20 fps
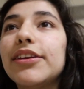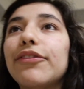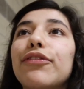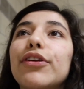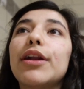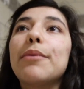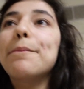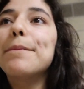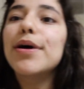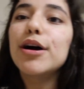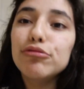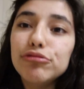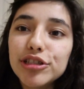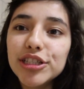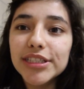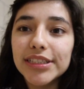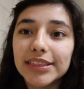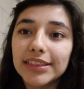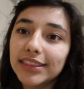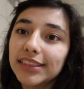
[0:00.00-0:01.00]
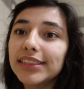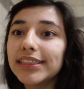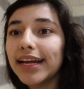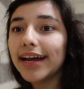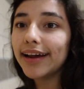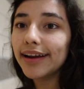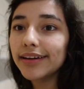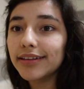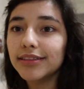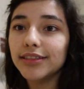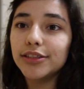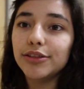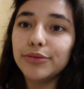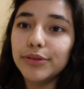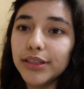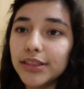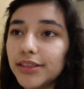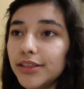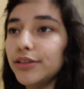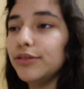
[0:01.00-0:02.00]
different emotions to add into
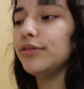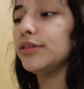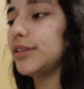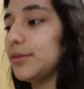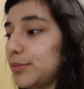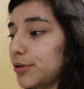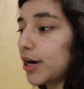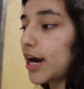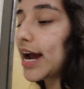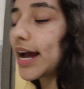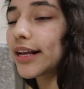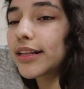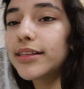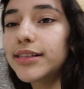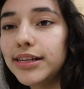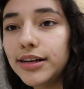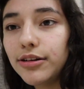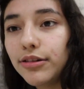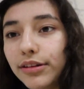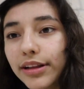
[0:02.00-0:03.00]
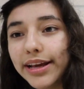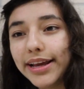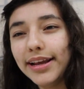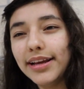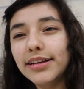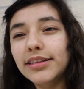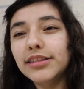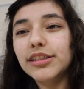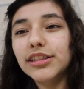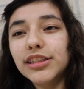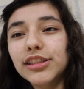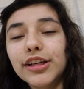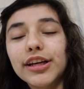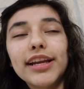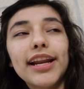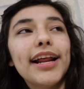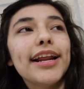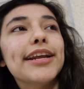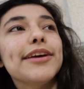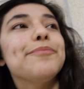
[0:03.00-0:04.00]
it, to subtract, you know, like just
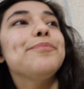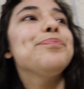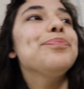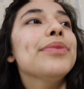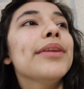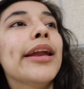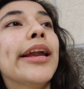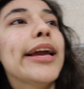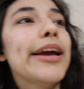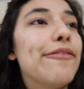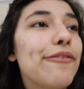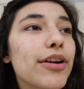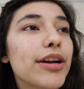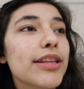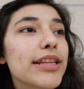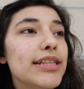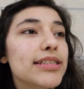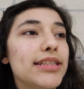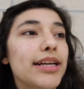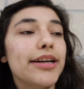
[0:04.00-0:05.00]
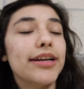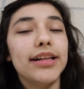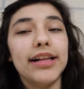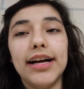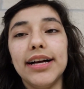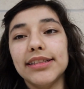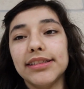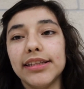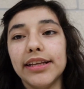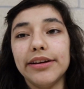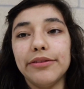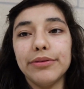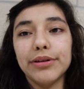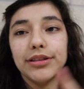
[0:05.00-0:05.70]
looking at it in front of the entire class, like